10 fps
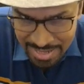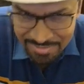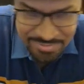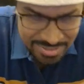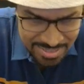
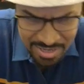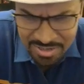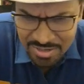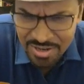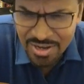when there are
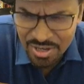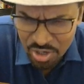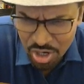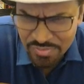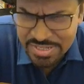a
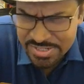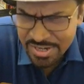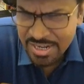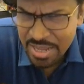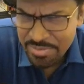lot of external
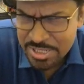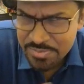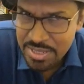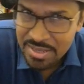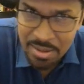libraries
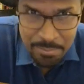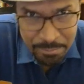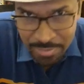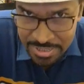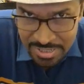being
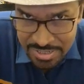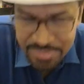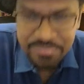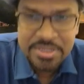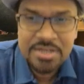bundled.
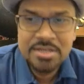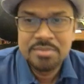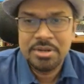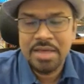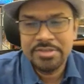
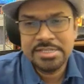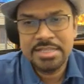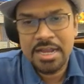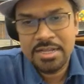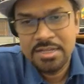But having said
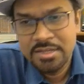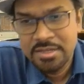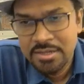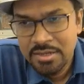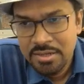that,
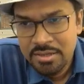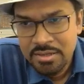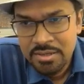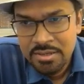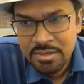
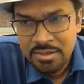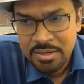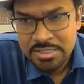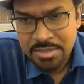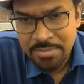let's
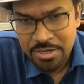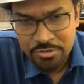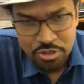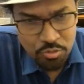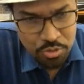come back to the
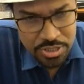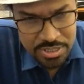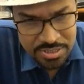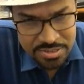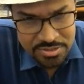notebook
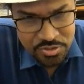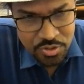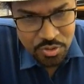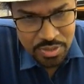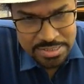here. So you know
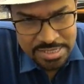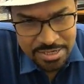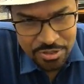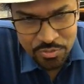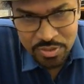what exactly
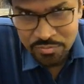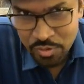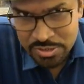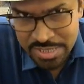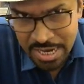true and
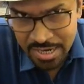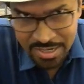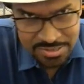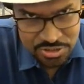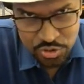false are. I
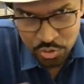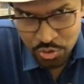just showed it to